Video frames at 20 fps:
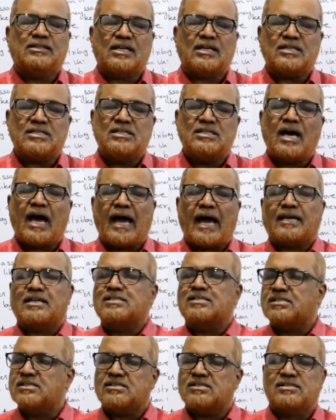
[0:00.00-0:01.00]
touch the
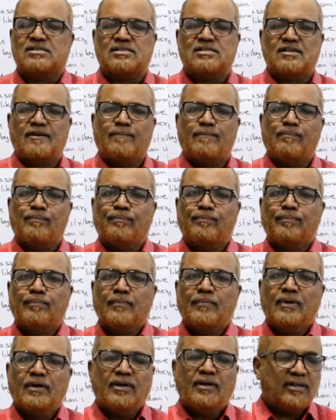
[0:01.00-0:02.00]
axis.
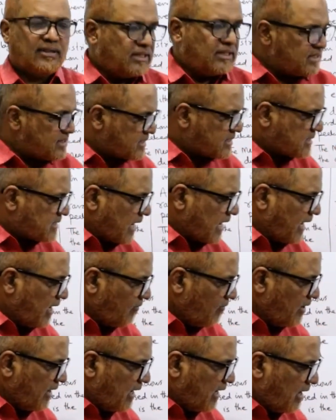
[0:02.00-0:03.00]
This
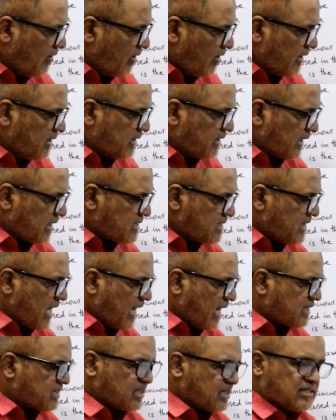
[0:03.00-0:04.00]
tail will never touch the
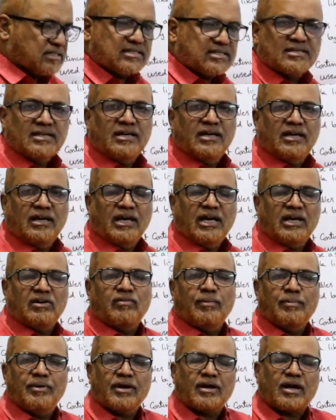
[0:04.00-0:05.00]
axis.
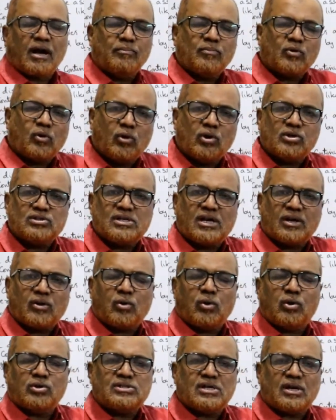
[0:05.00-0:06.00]
It will become closer,
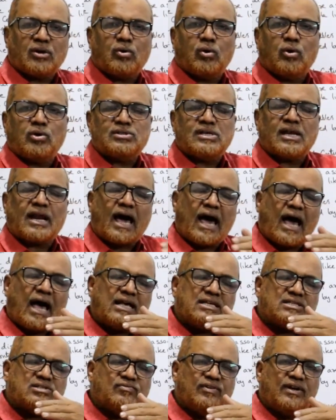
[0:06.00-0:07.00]
closer, closer
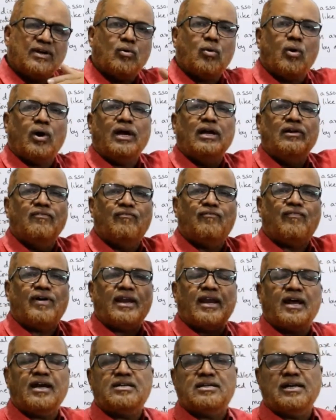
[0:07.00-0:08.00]
as we go
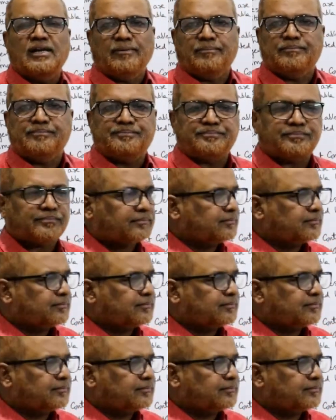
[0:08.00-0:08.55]
infinitely.